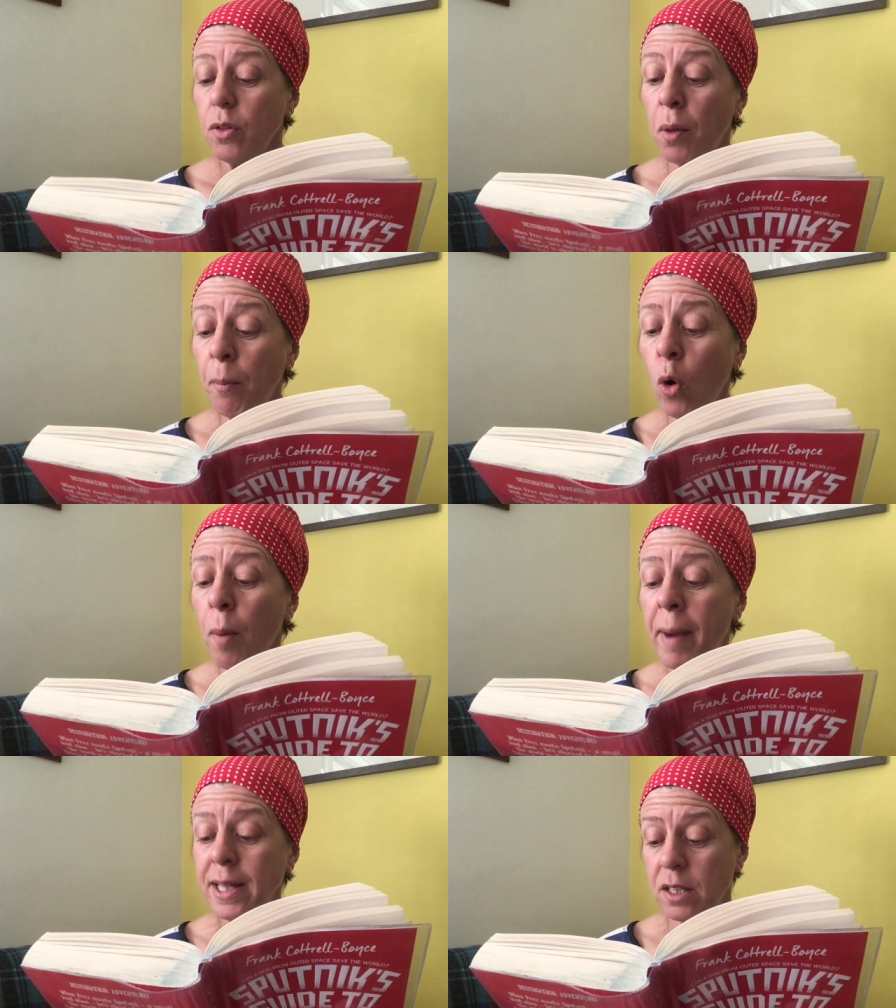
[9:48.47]
The
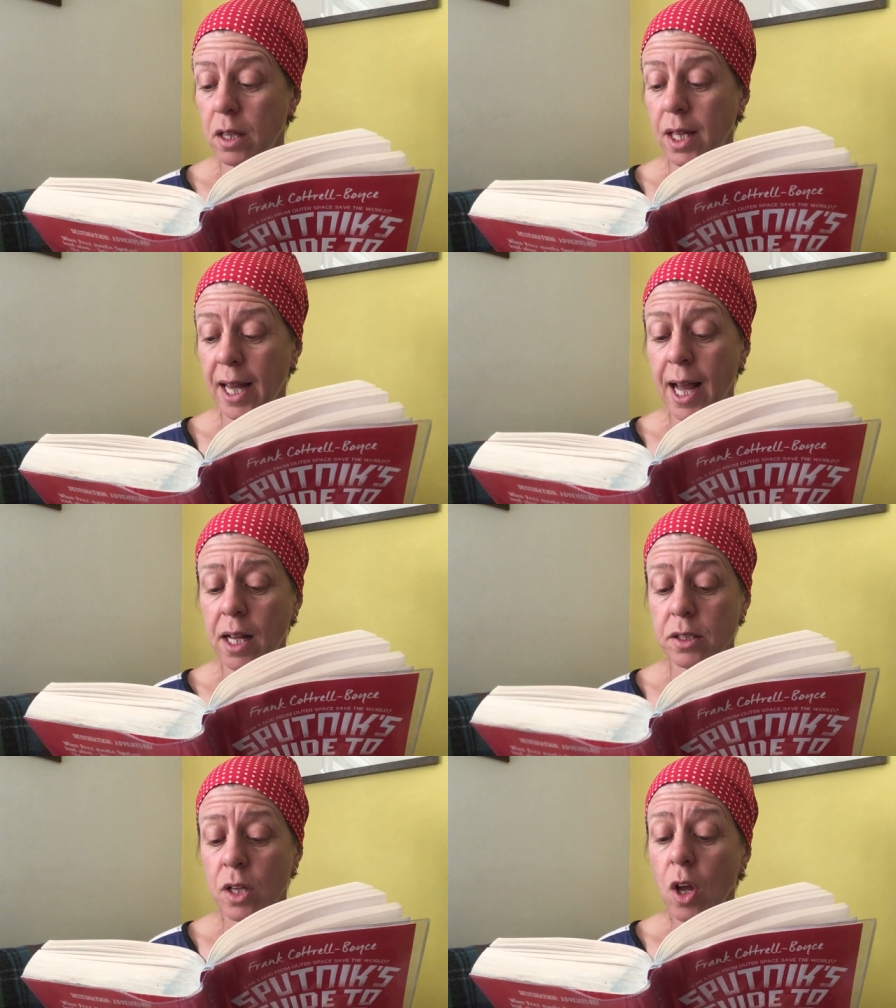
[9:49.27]
more mass a thing
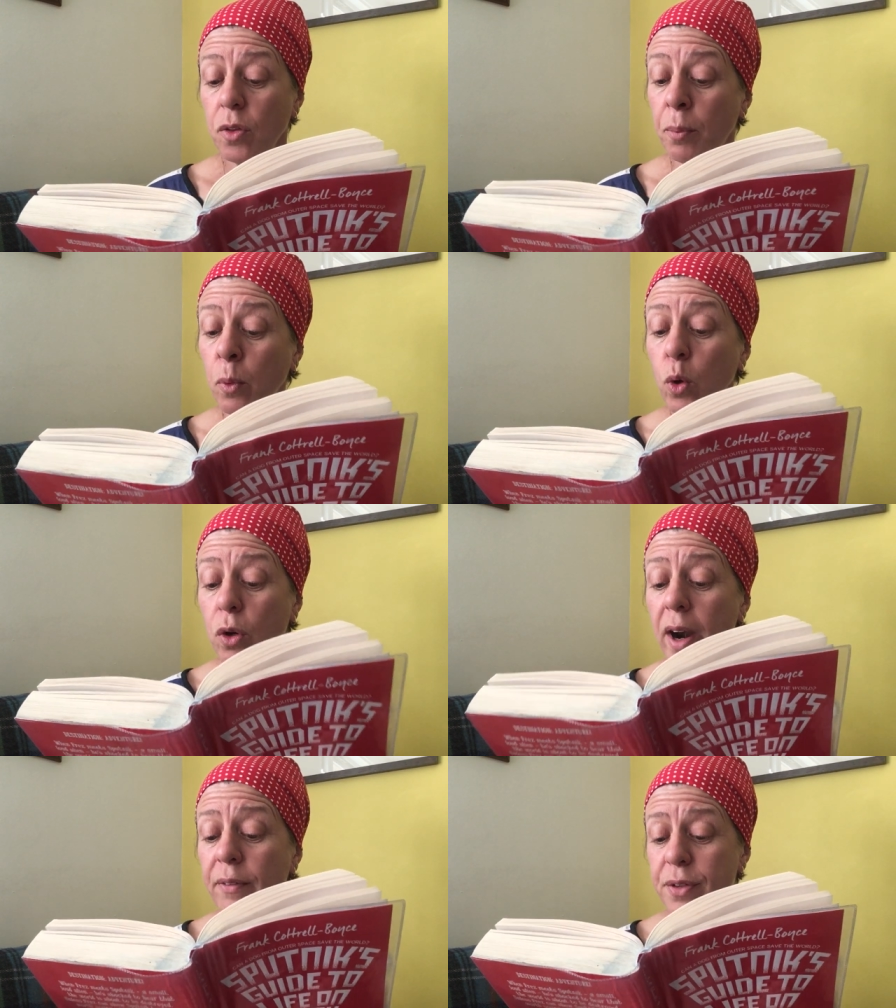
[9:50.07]
has, the more
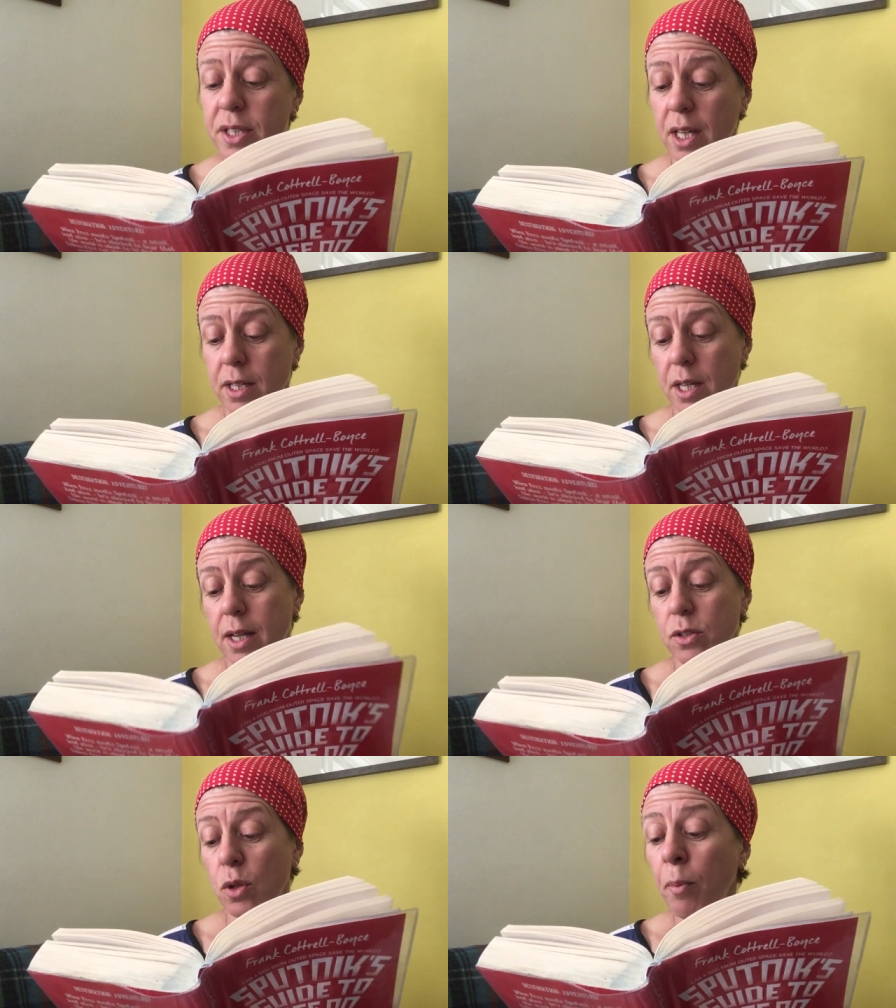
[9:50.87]
gravity it has.